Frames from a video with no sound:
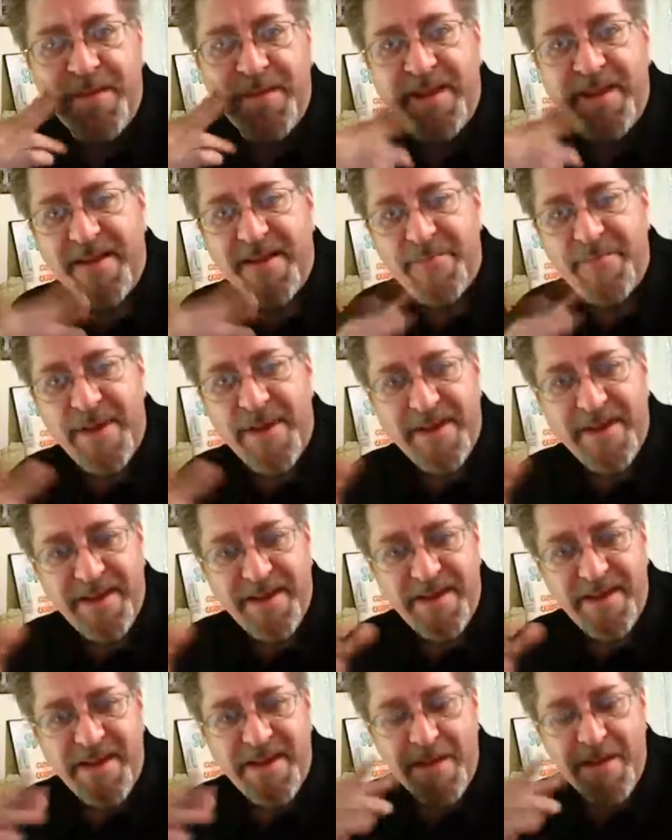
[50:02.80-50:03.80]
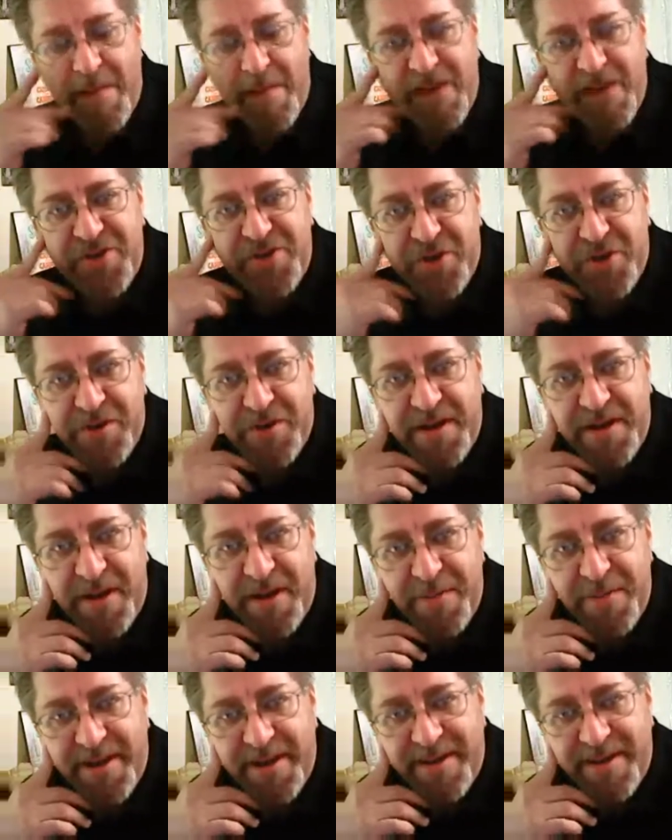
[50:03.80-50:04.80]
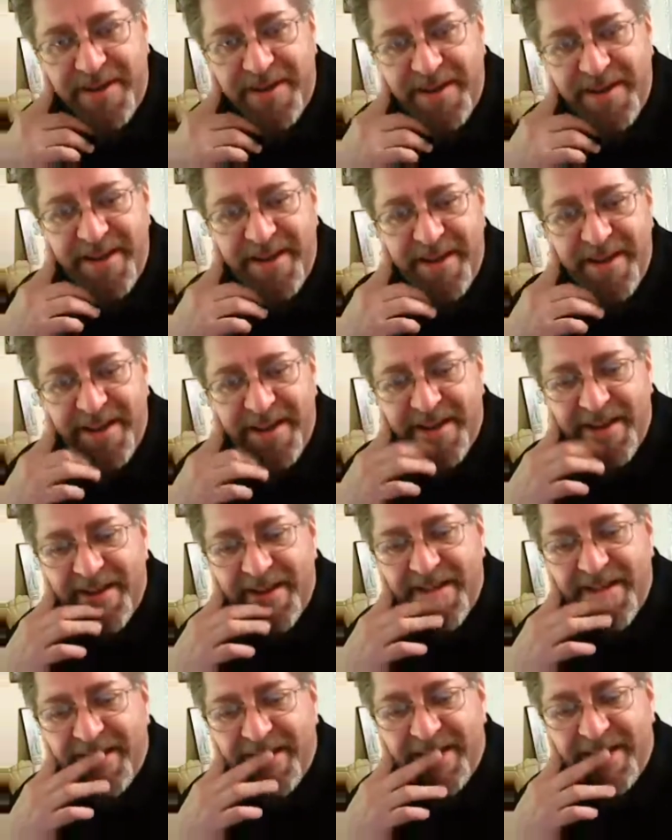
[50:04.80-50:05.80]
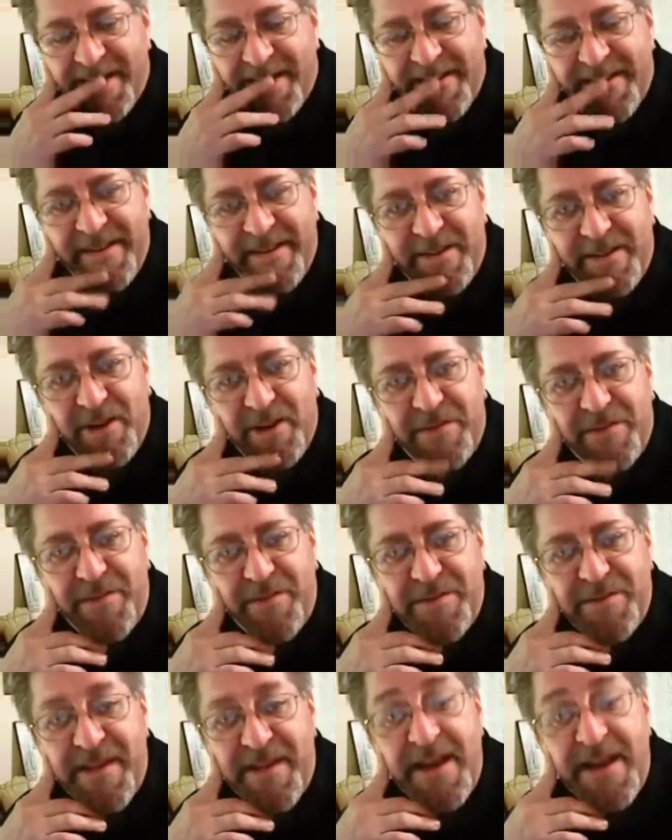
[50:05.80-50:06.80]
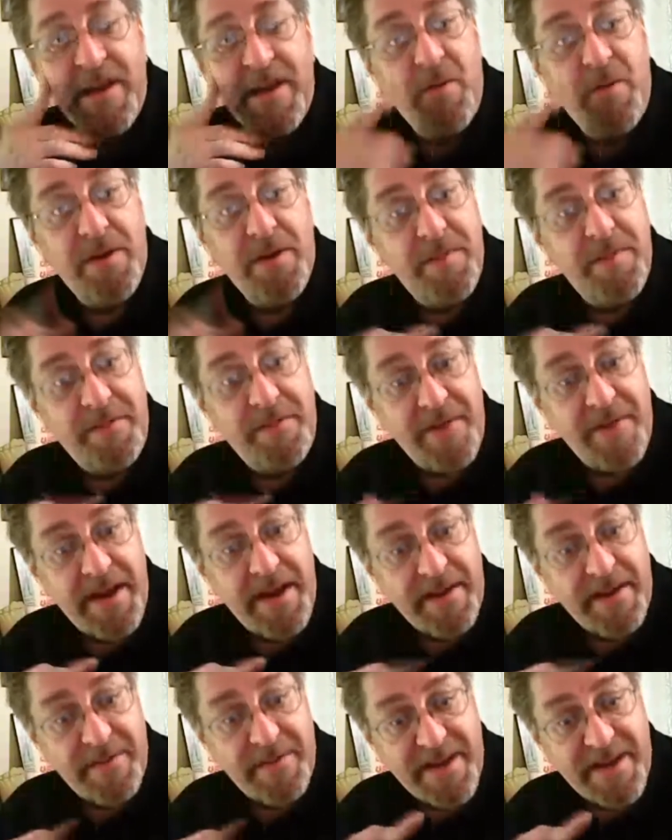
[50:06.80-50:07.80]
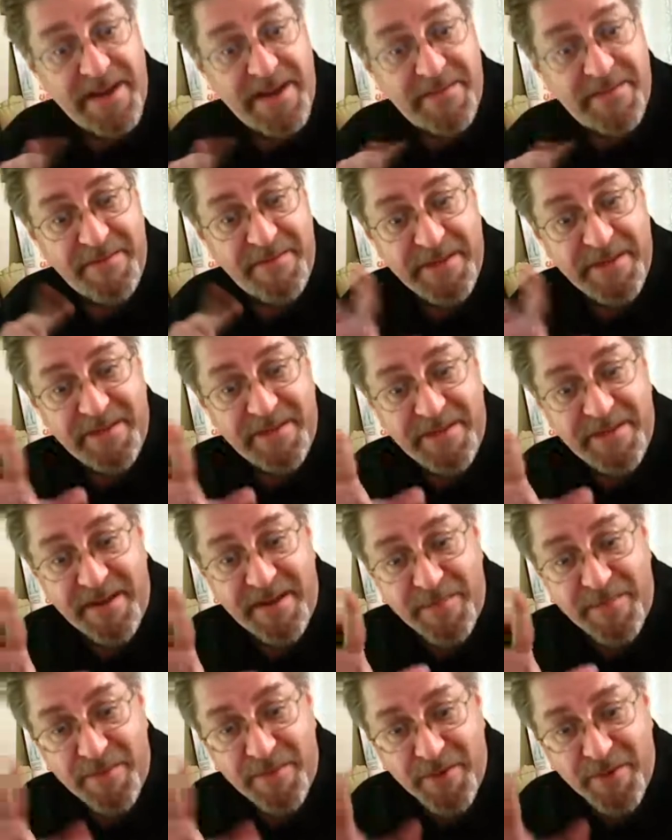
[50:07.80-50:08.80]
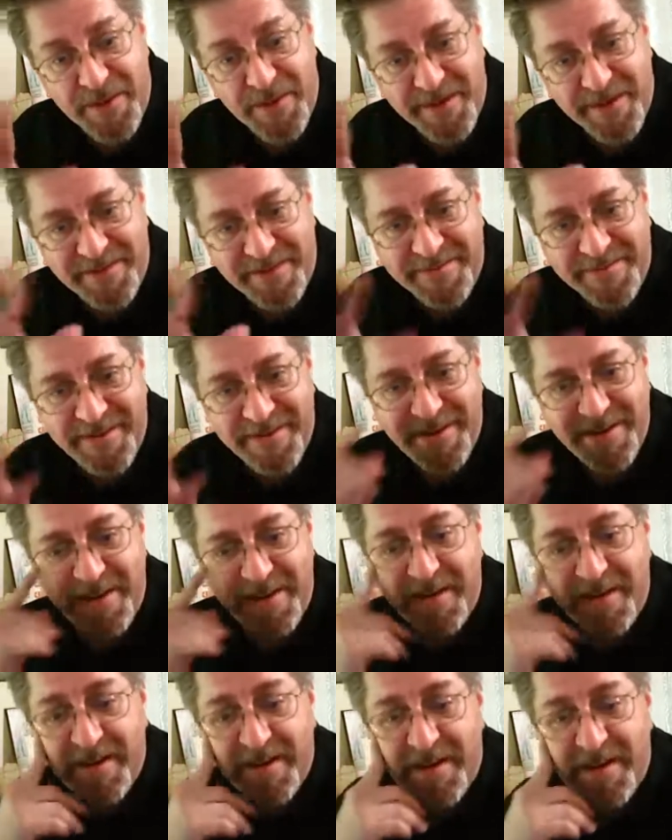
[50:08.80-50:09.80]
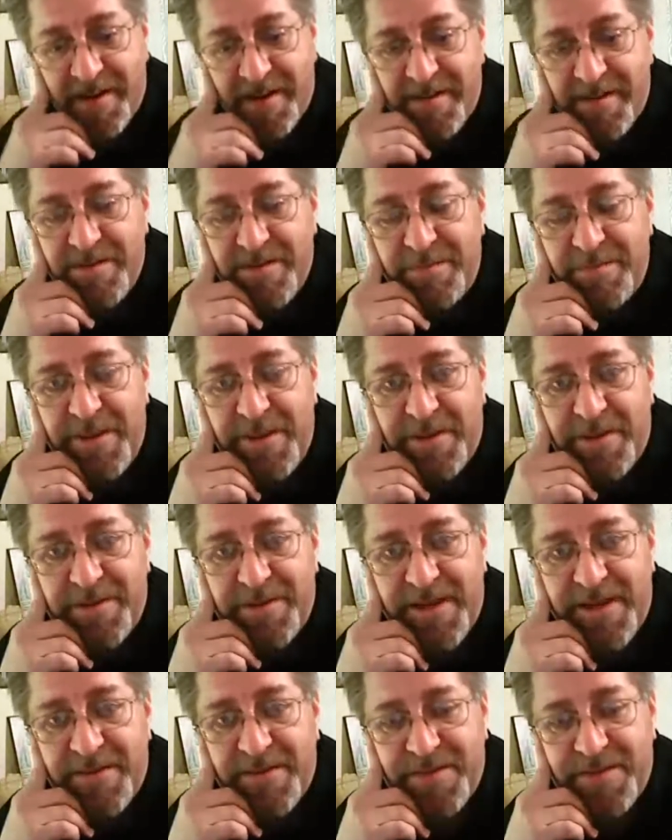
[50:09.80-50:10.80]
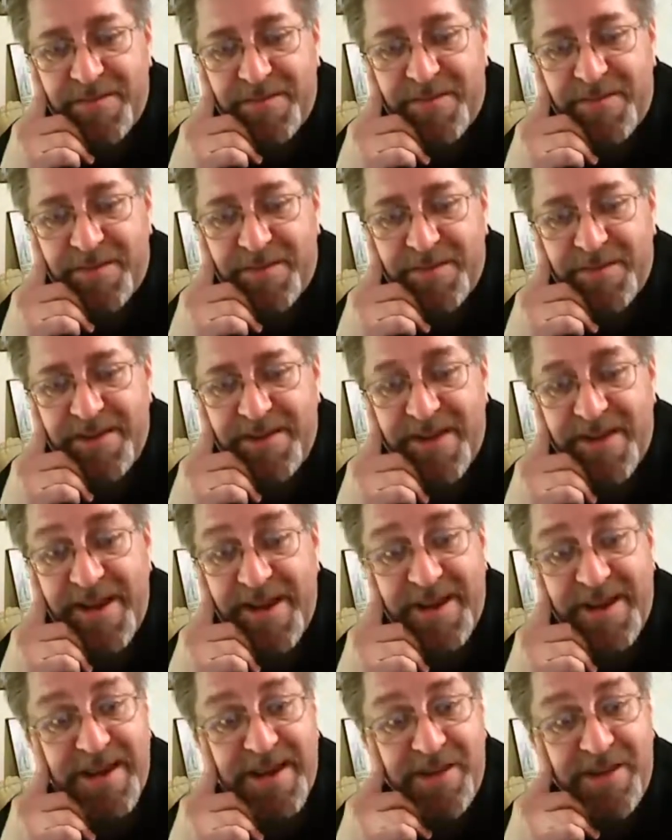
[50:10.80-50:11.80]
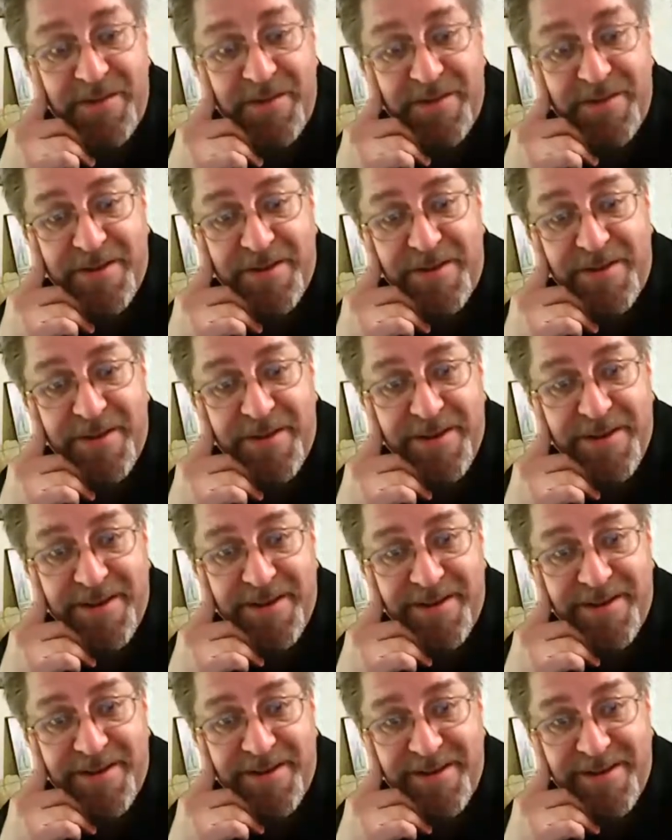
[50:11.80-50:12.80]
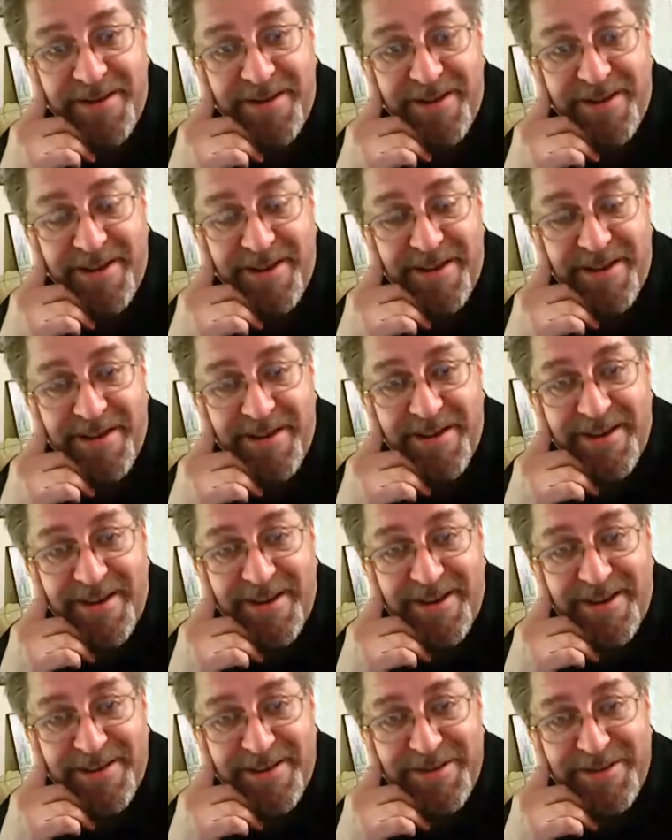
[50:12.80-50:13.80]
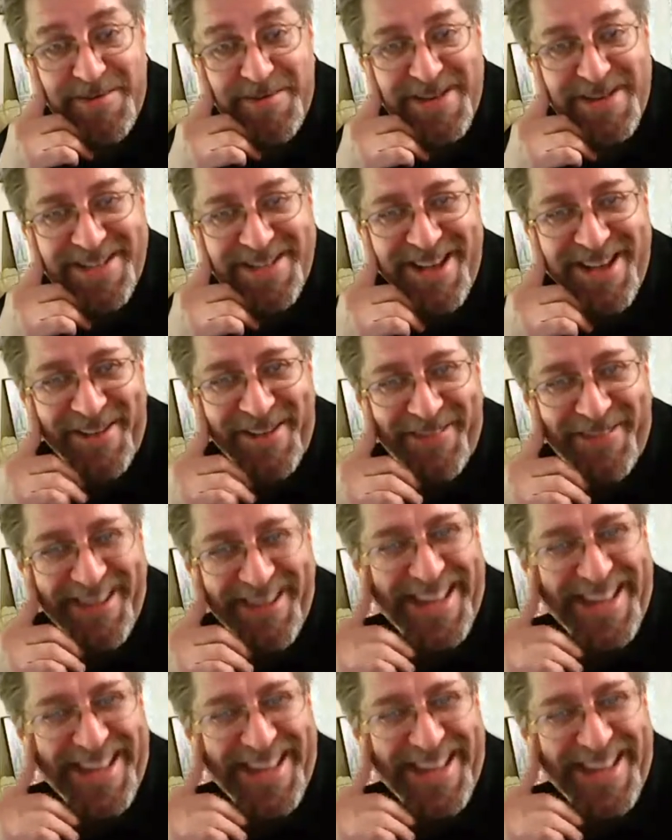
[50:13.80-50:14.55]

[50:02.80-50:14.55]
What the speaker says: I got my turn coming, and I'm looking forward to that. I wanted to be ready. I wanted to have everything set up and working, and be able to have some fun with it, and get used to talking to myself,